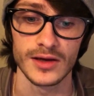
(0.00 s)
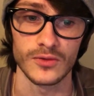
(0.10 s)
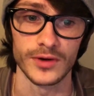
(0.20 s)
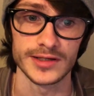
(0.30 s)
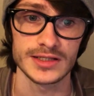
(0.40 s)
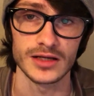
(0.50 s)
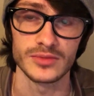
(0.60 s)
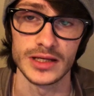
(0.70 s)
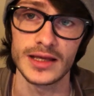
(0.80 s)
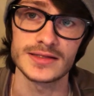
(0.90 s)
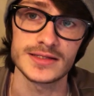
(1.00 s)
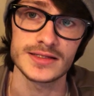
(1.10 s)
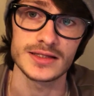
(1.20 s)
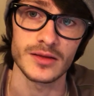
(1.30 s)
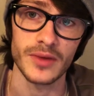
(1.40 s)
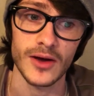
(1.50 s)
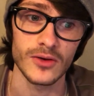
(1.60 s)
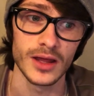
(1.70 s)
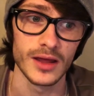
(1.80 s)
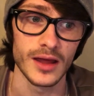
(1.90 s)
where it's going to be a consistent amount.